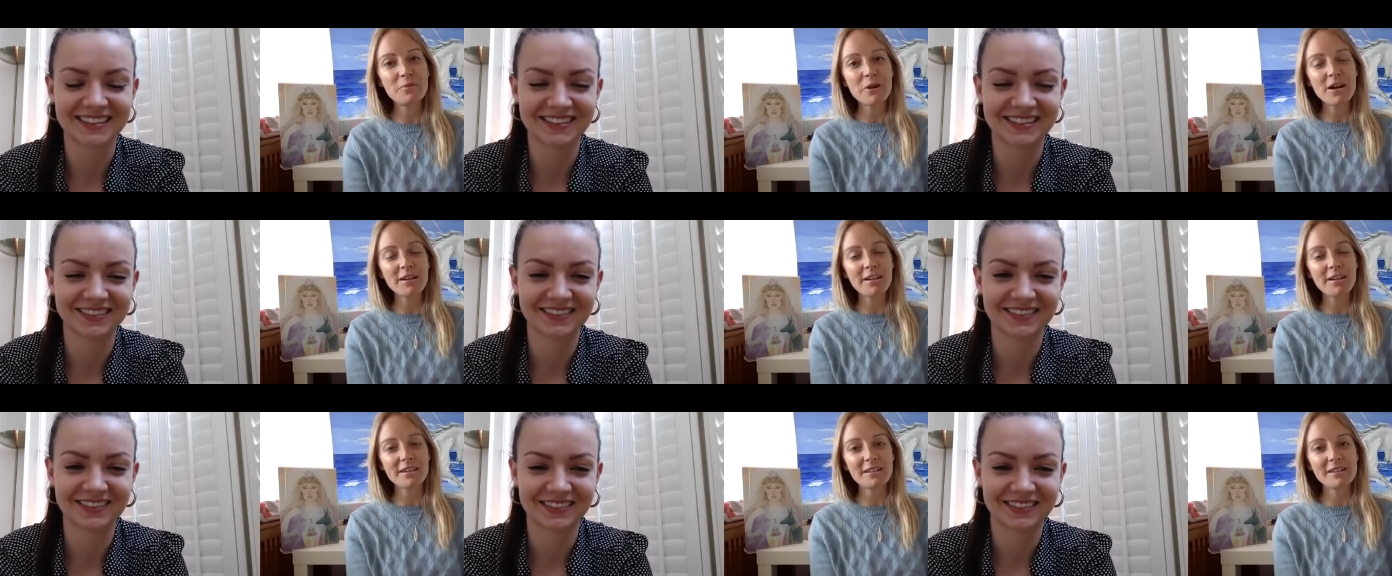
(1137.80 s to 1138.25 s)

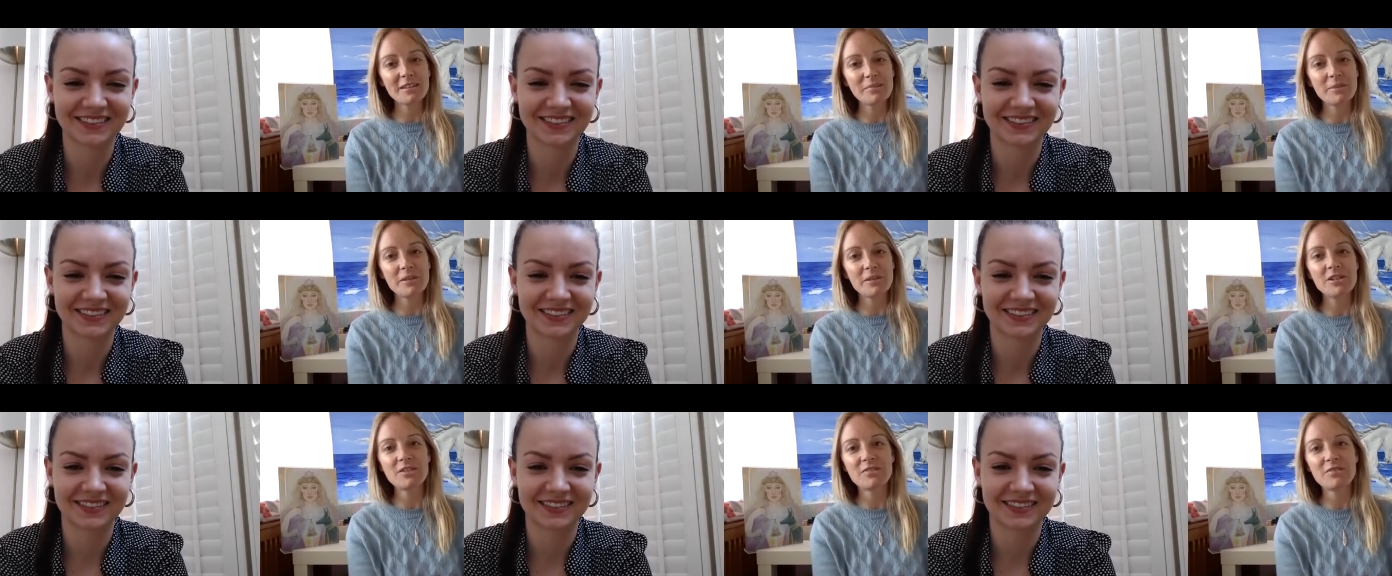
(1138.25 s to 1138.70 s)
Speaker 1: working,
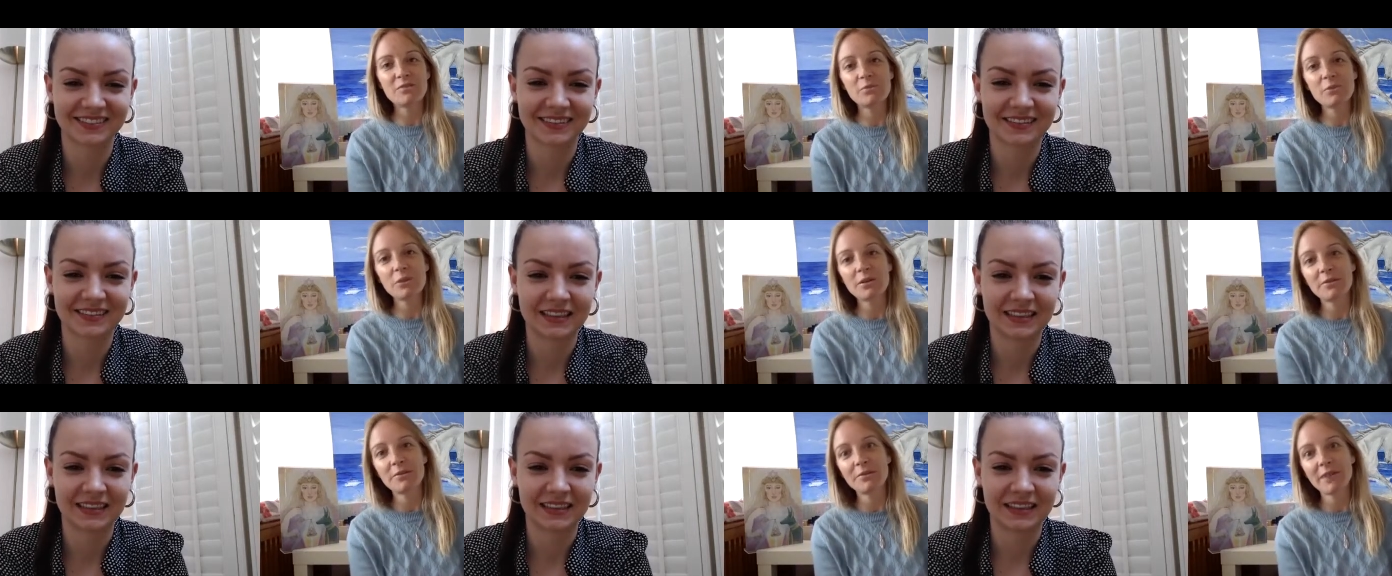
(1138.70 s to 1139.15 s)
especially if we
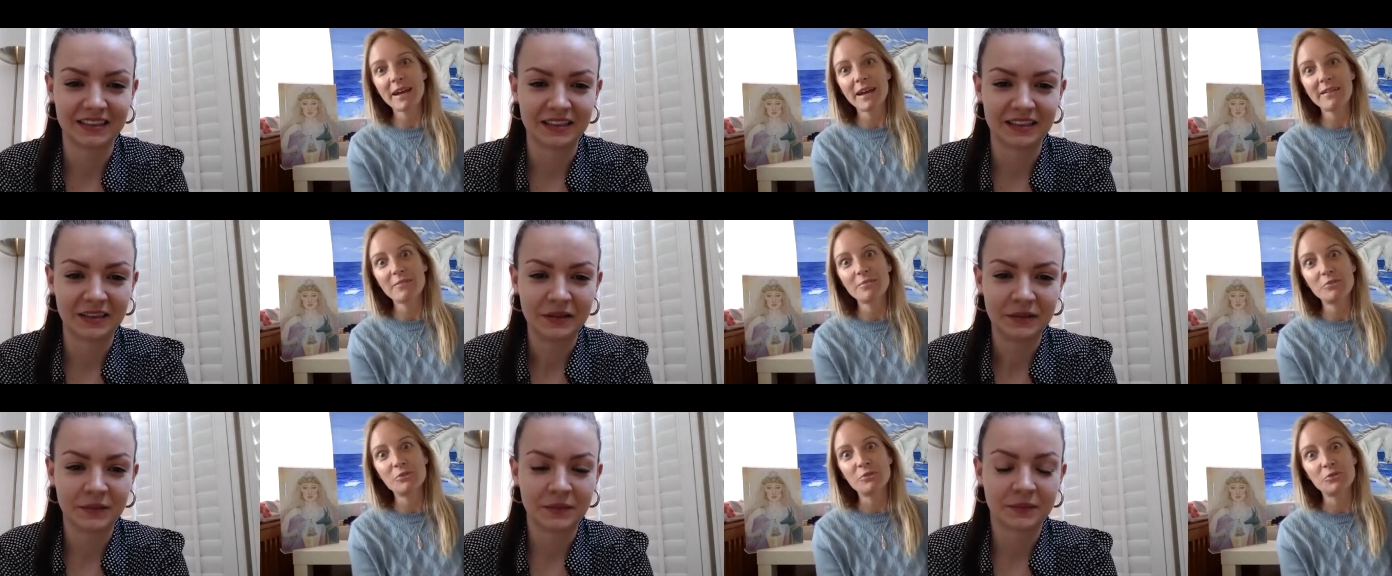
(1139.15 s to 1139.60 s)
work with
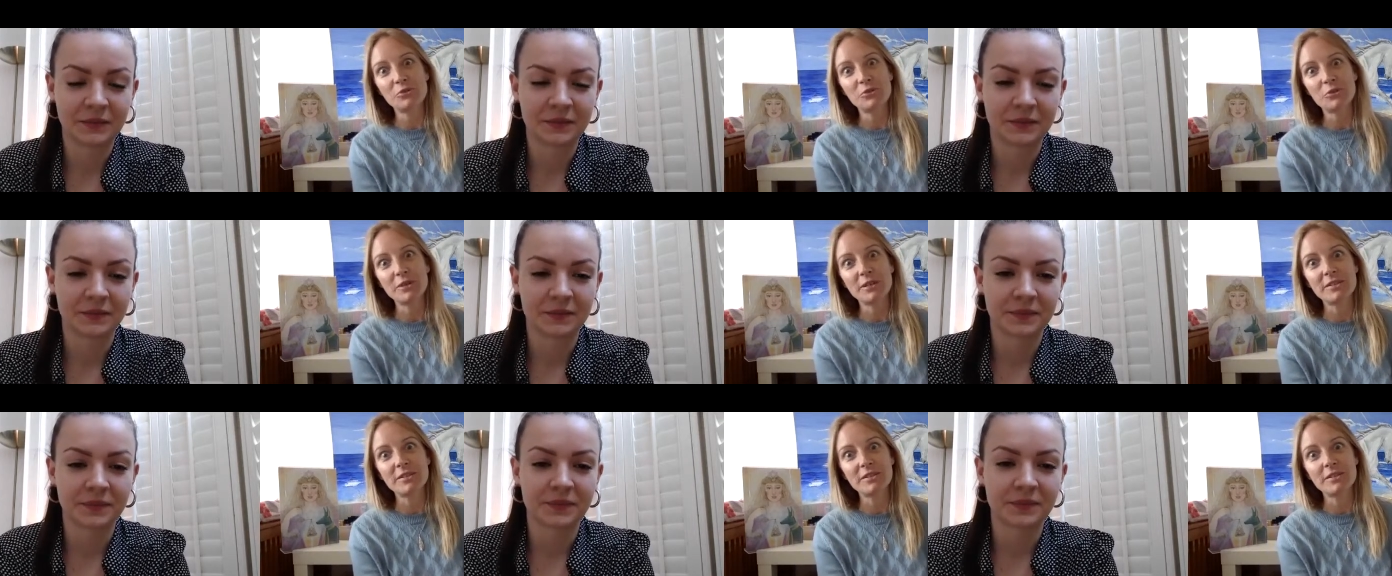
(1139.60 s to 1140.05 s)
animals
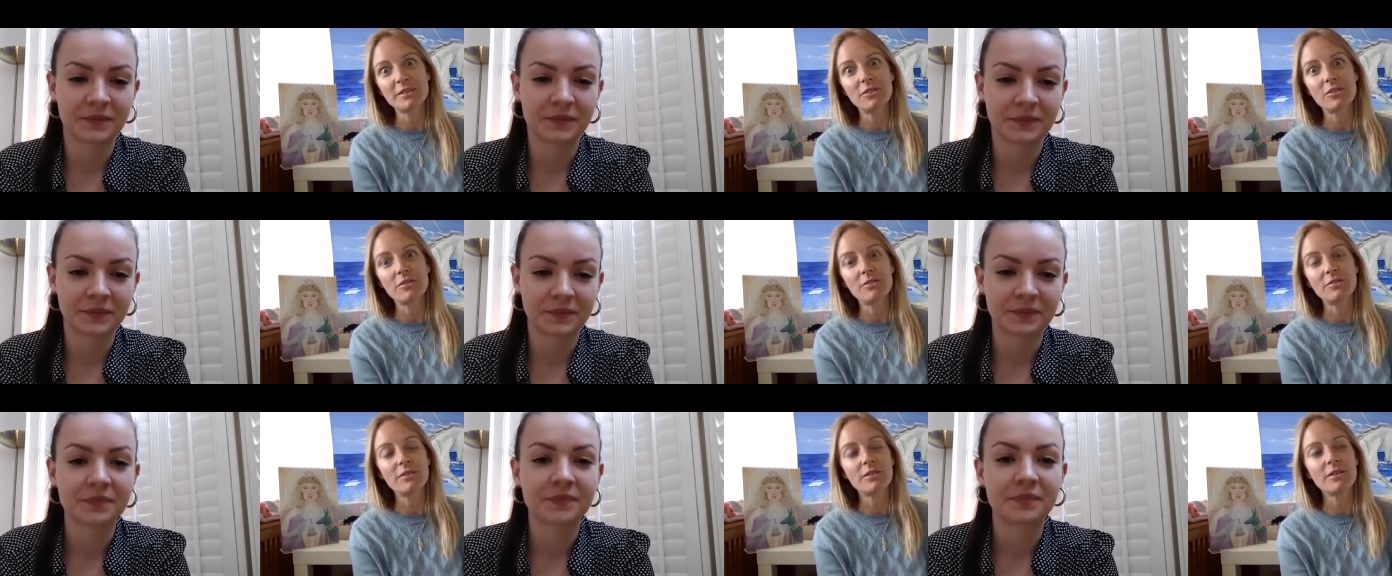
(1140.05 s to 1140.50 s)
quite a
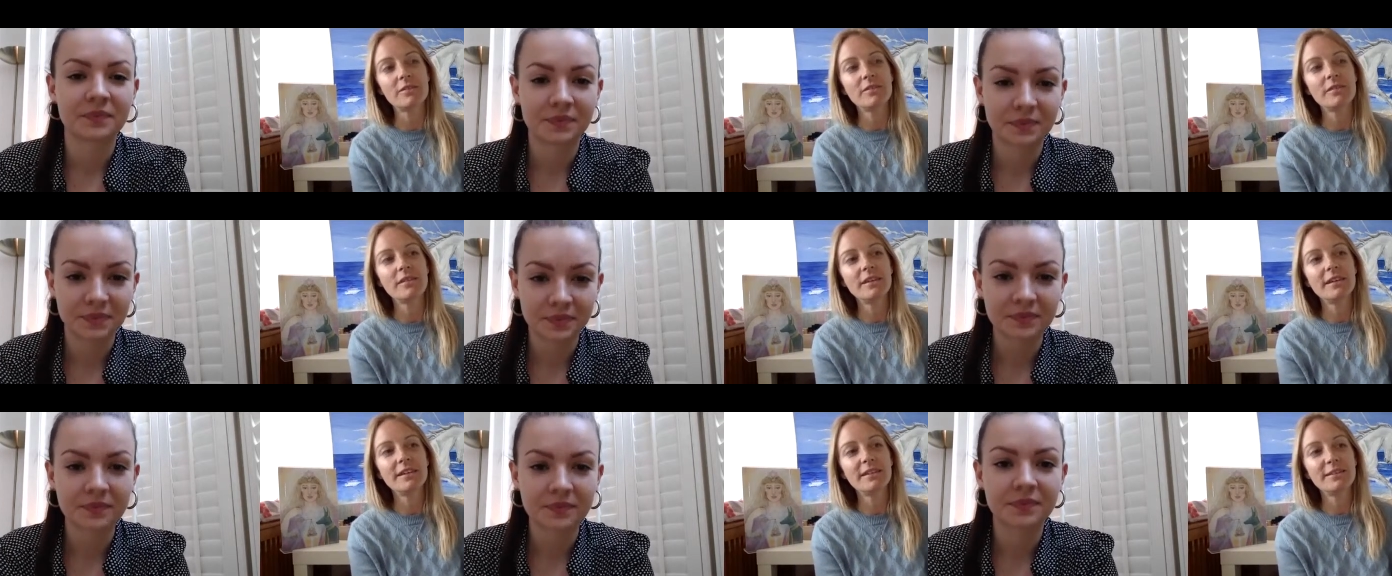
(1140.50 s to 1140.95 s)
lot, that
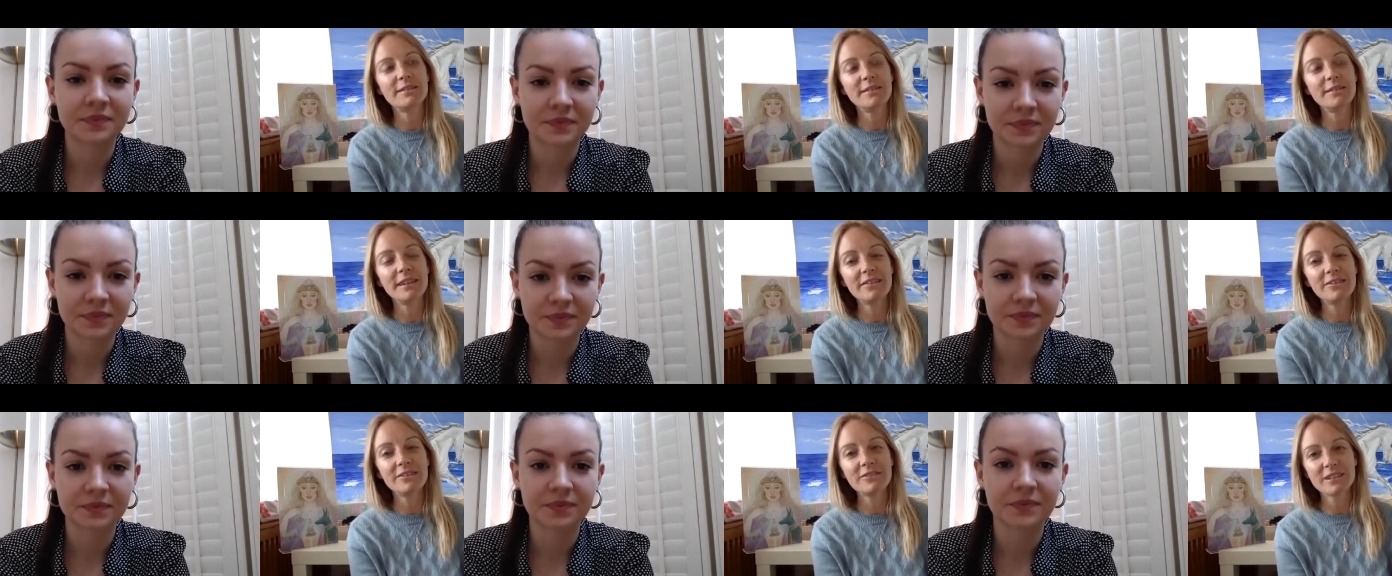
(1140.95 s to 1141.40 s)

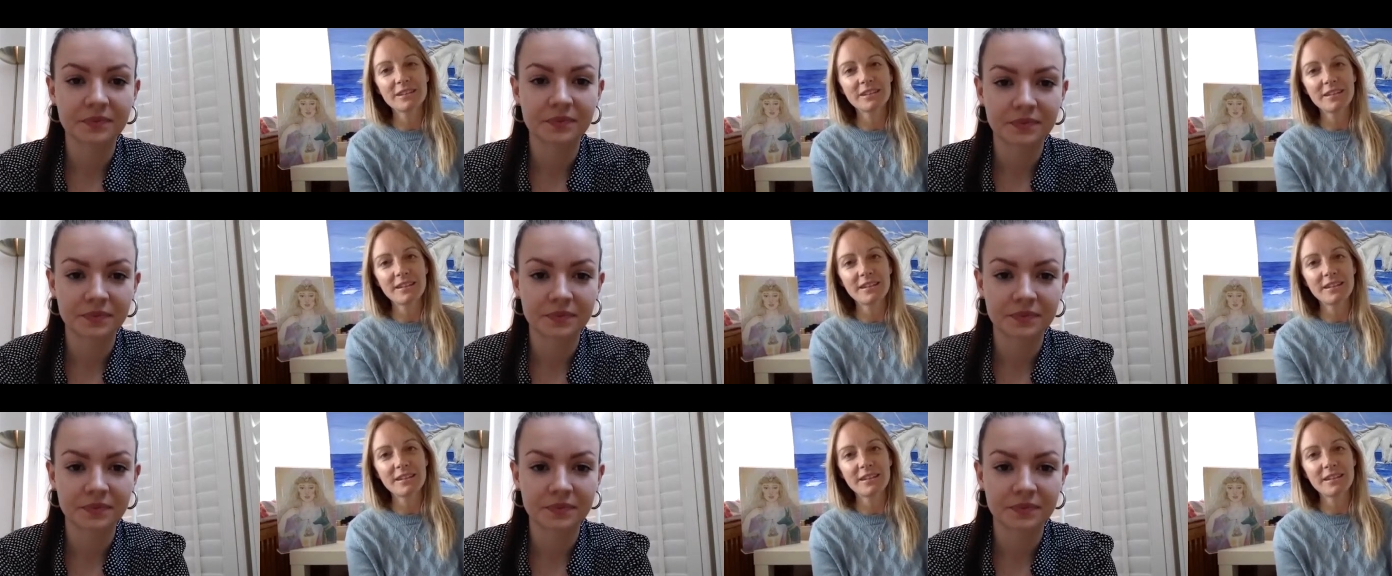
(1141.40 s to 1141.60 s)
they're not going to